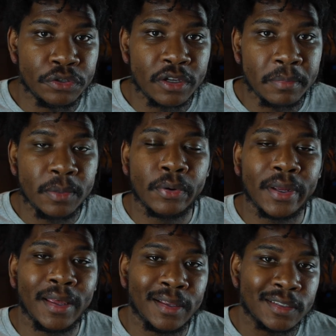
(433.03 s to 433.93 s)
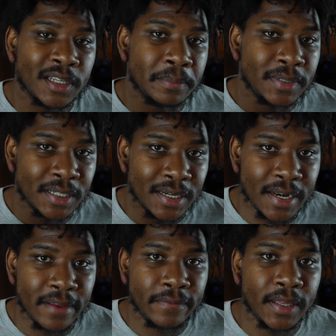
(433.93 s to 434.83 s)
you could be bringing in some
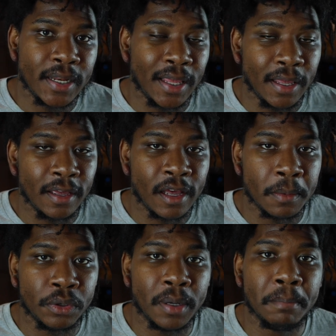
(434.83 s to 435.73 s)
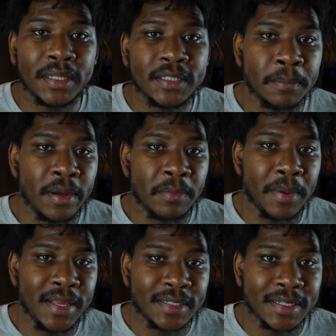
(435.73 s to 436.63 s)
significant income on a month-to-month
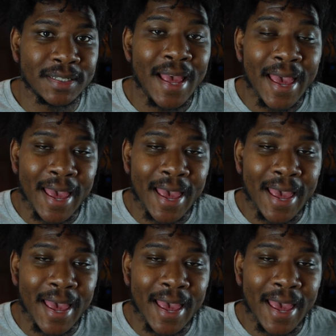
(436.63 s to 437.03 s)
basis,